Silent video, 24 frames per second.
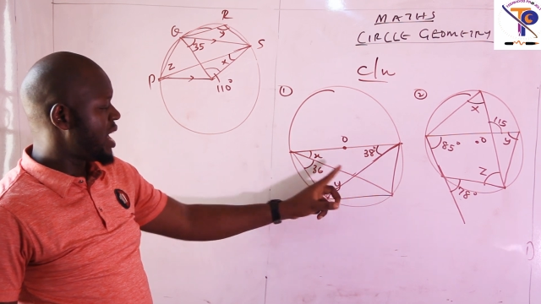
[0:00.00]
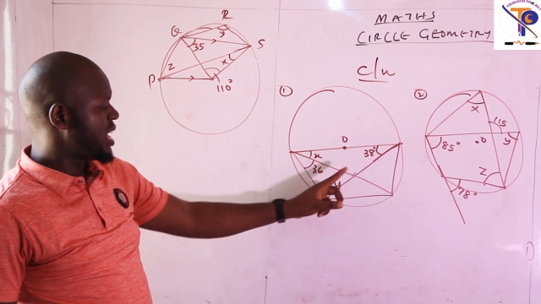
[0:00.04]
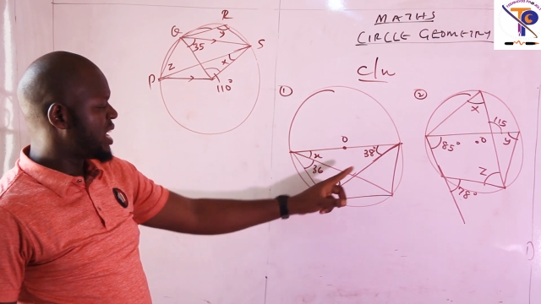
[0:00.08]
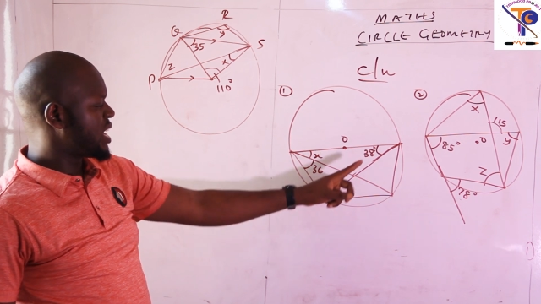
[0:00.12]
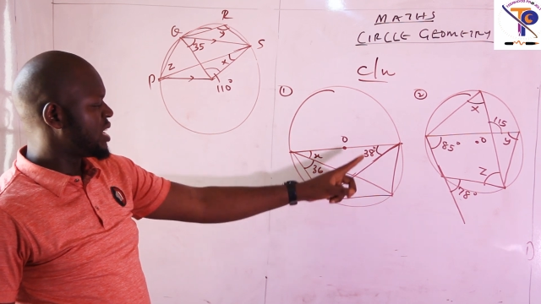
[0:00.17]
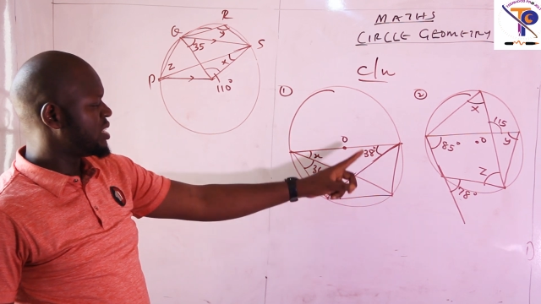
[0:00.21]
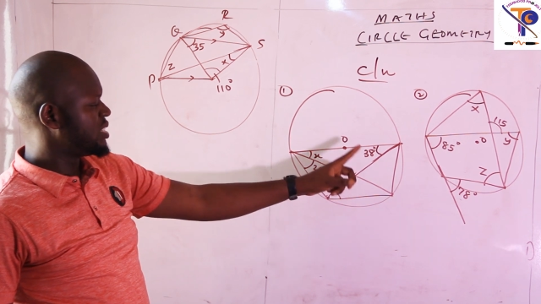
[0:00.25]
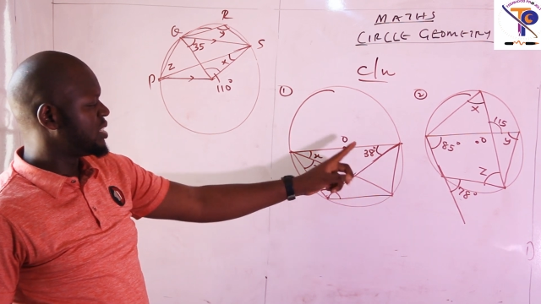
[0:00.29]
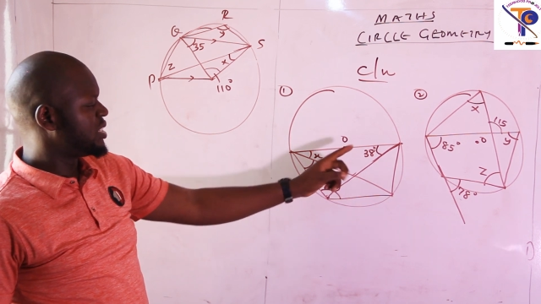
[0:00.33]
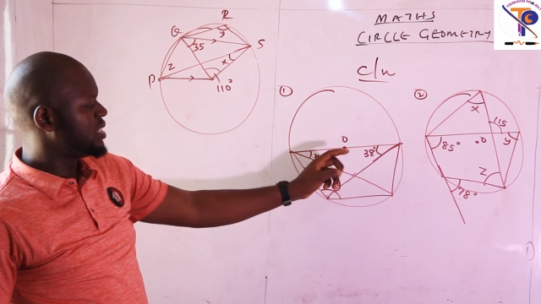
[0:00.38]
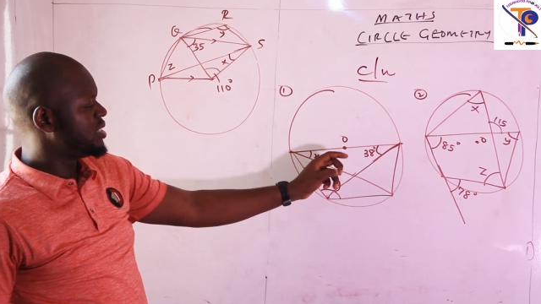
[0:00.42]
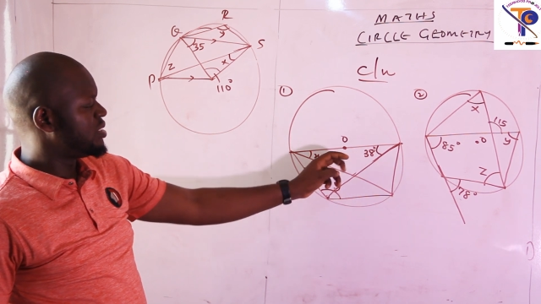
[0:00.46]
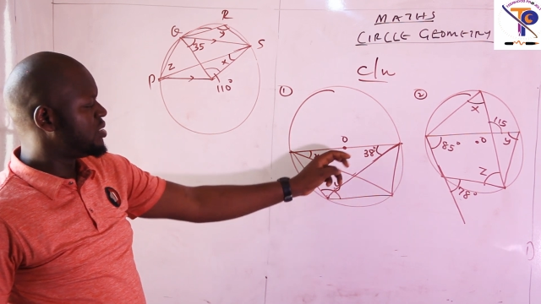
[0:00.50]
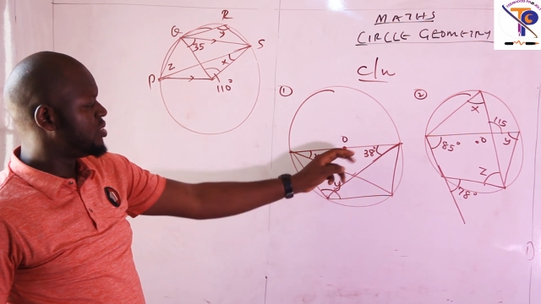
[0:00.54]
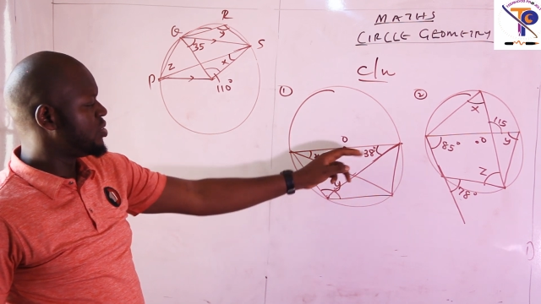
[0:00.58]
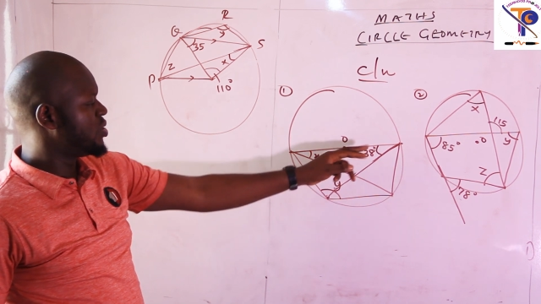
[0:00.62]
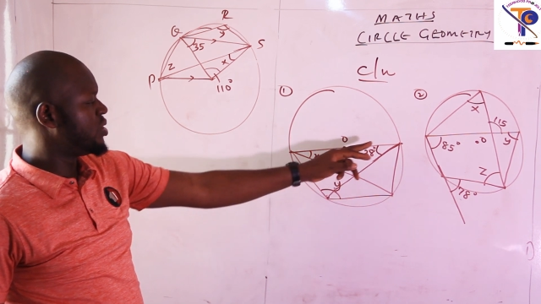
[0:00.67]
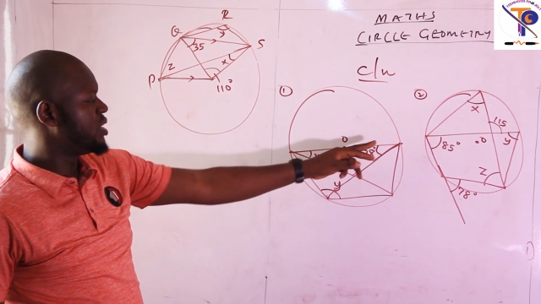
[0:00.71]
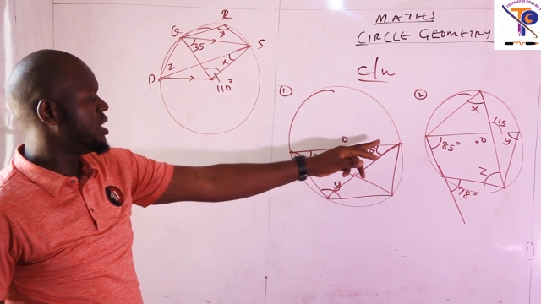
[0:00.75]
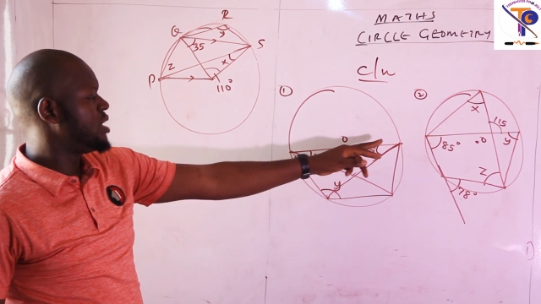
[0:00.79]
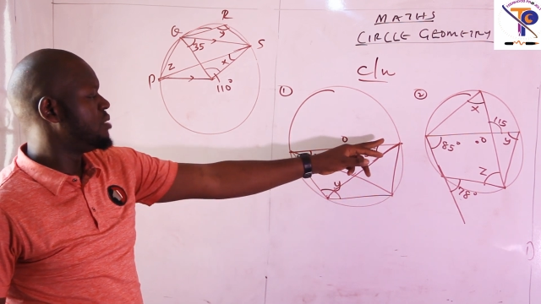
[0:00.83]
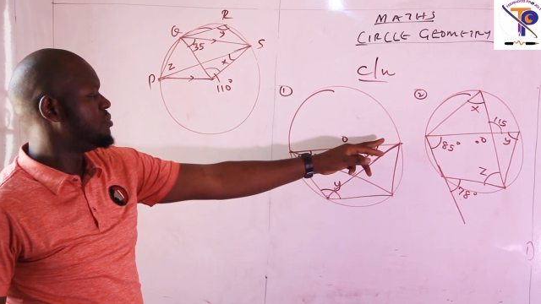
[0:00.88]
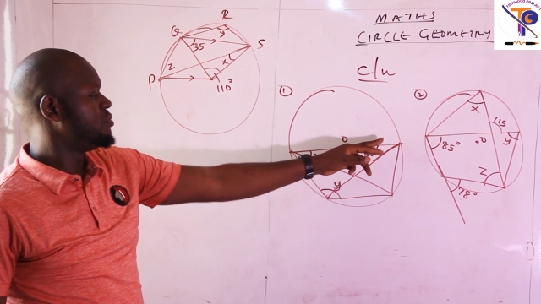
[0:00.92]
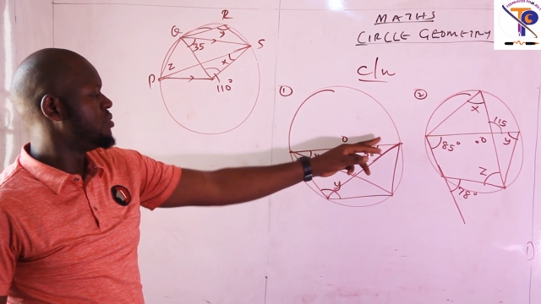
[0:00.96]
You can see
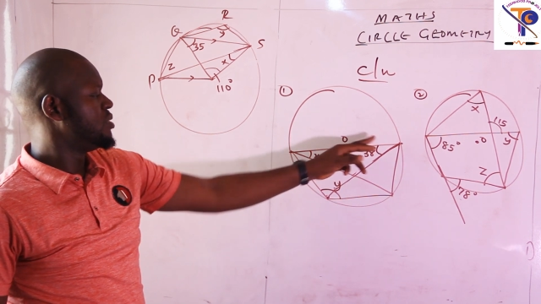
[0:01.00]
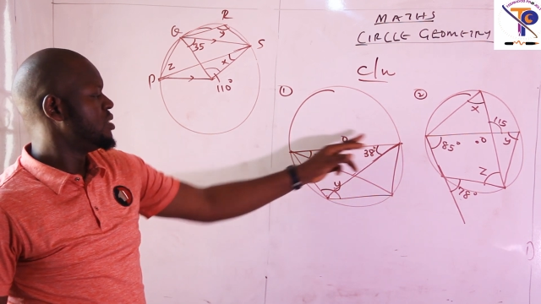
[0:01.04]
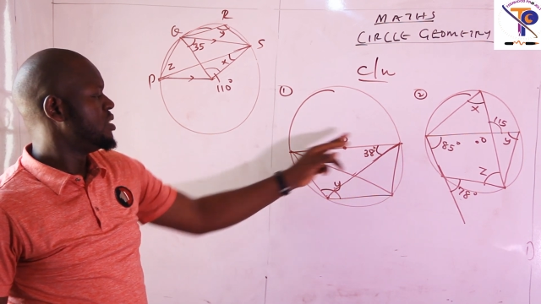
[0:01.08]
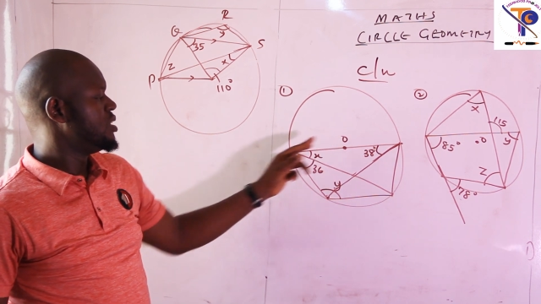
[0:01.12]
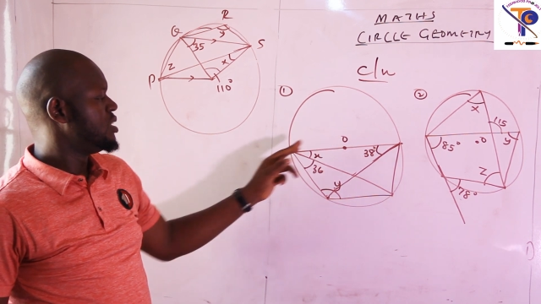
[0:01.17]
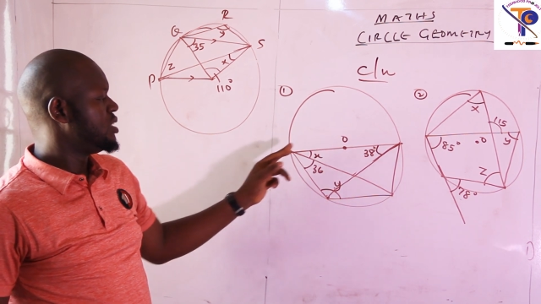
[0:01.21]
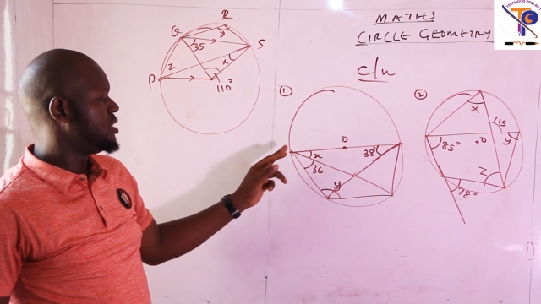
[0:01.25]
theorem,